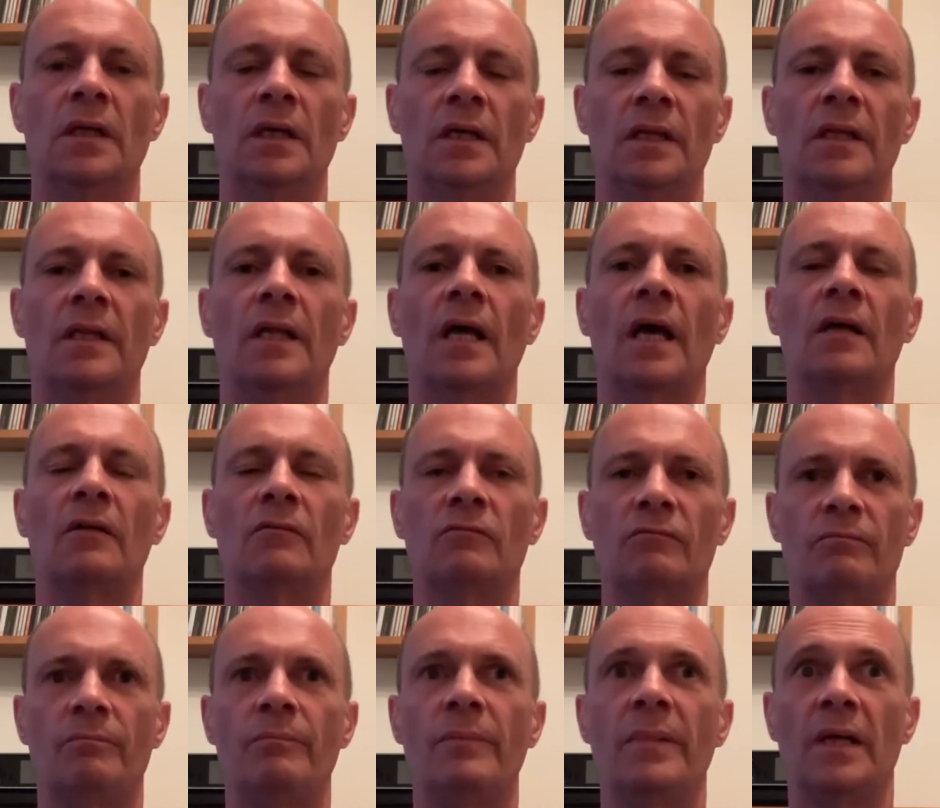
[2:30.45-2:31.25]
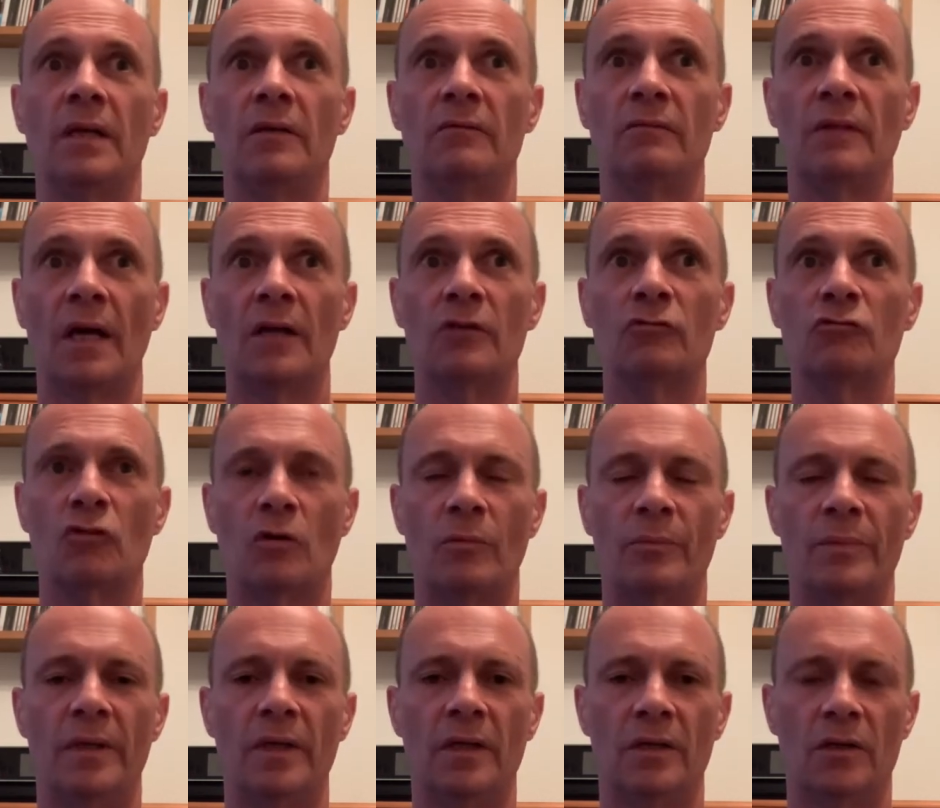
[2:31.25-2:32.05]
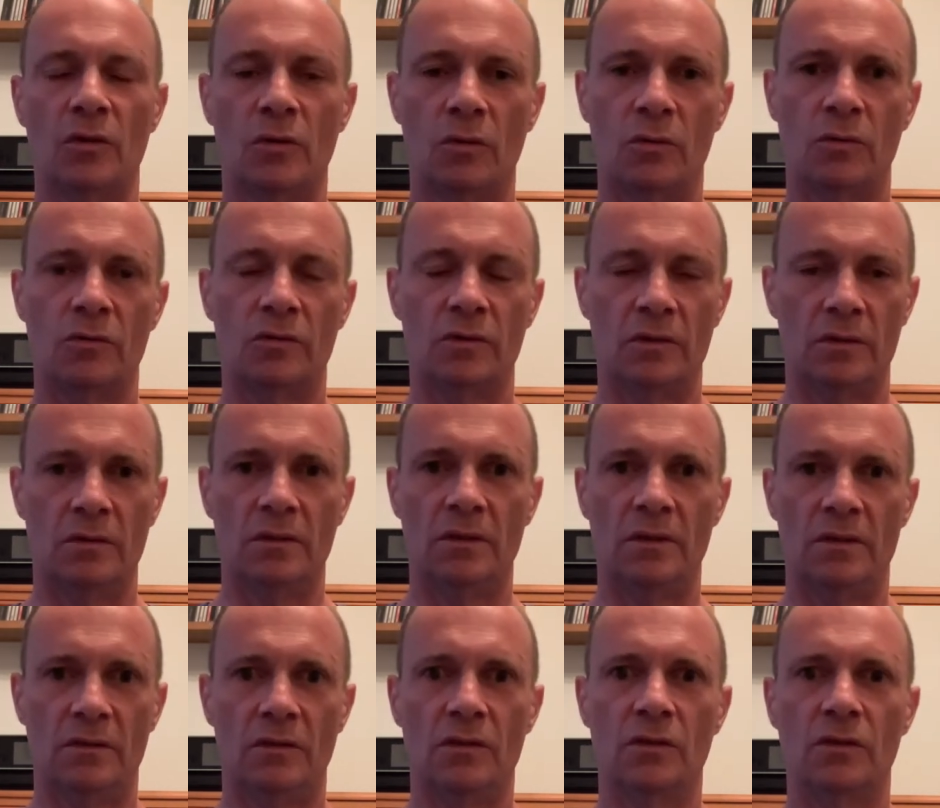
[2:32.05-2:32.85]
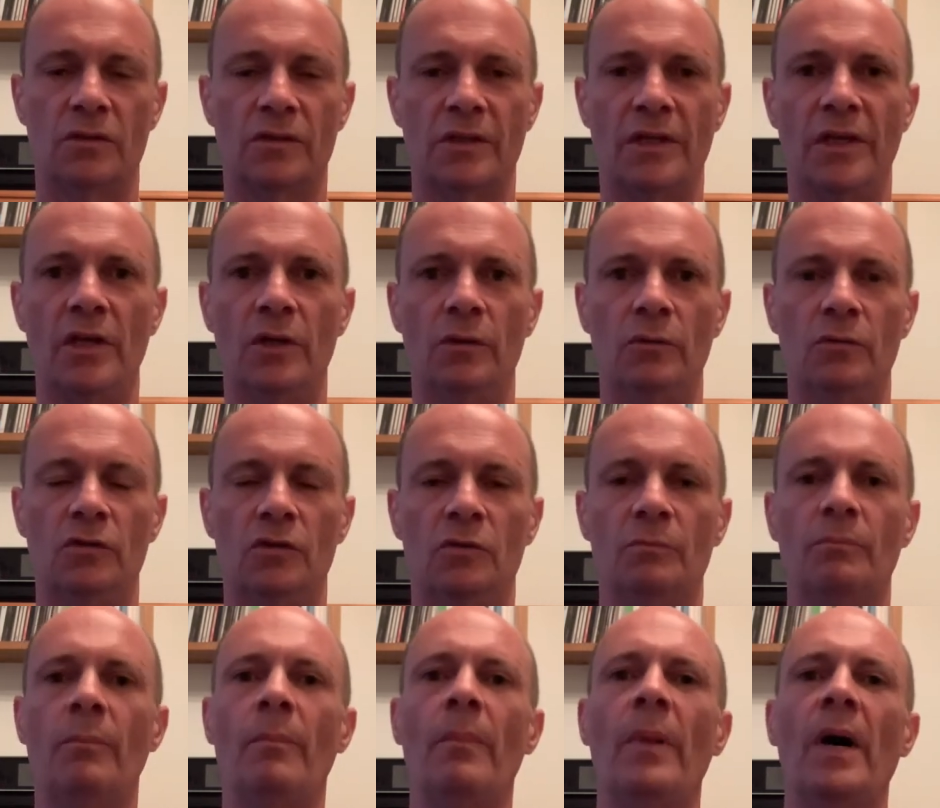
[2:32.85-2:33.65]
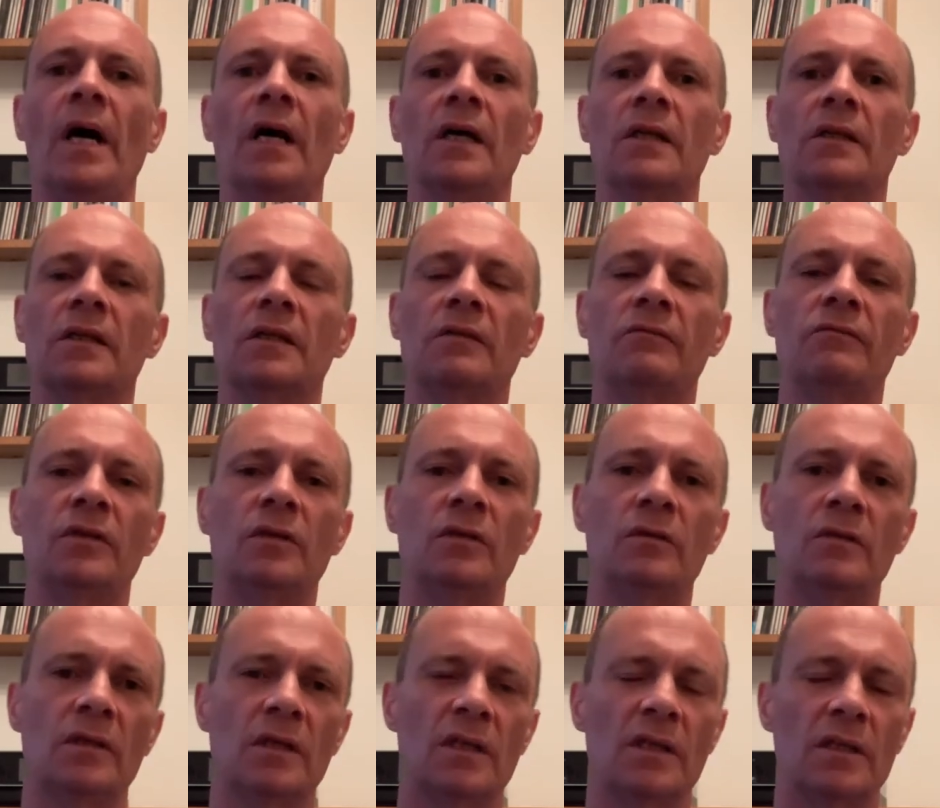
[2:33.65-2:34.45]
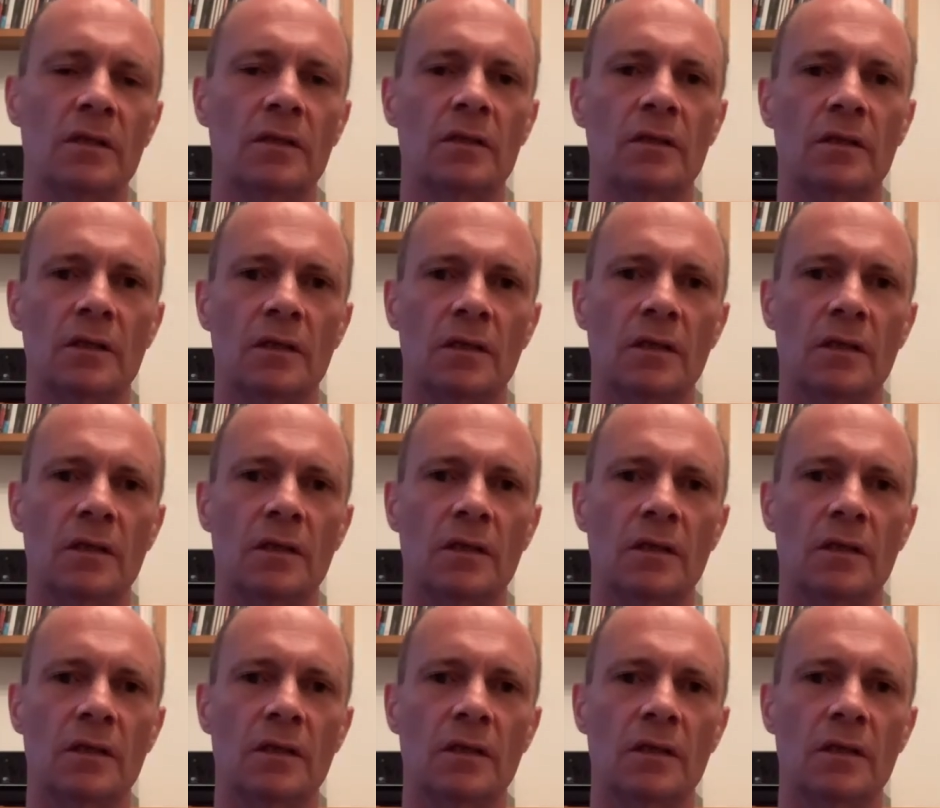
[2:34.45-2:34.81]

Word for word: that drop in a quarter, it looks huge. But if you think